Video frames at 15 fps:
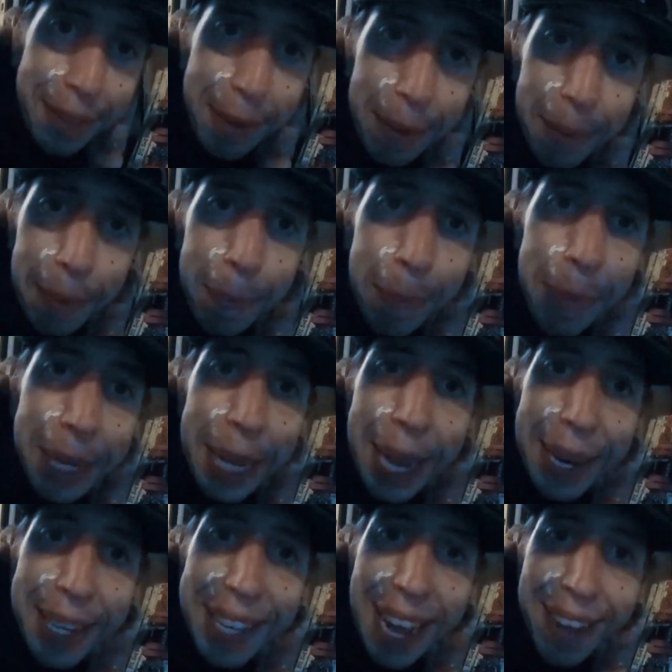the potato
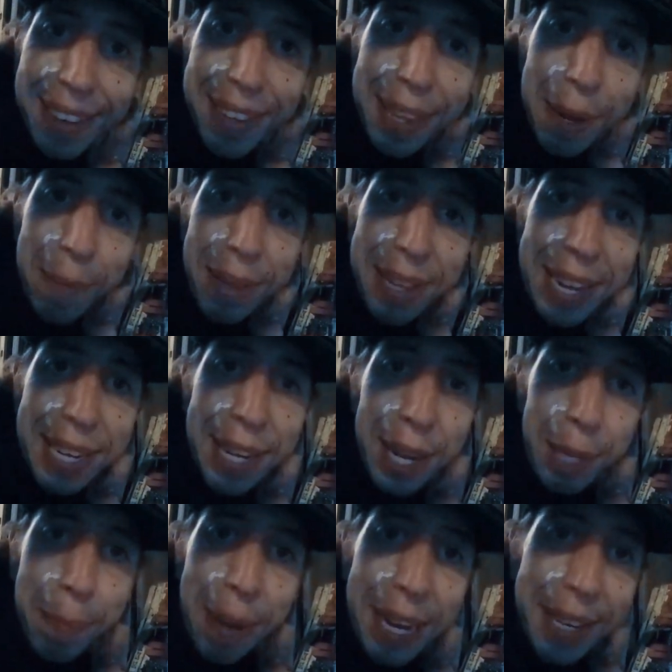salad thing with
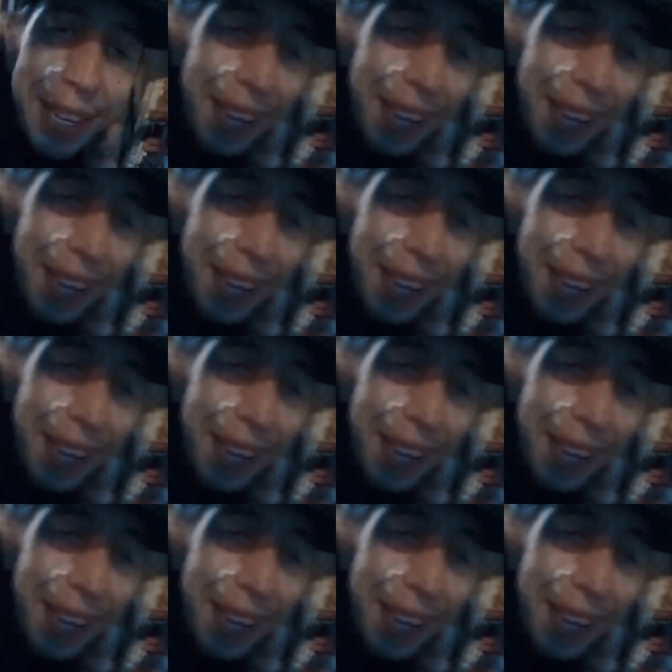latex paint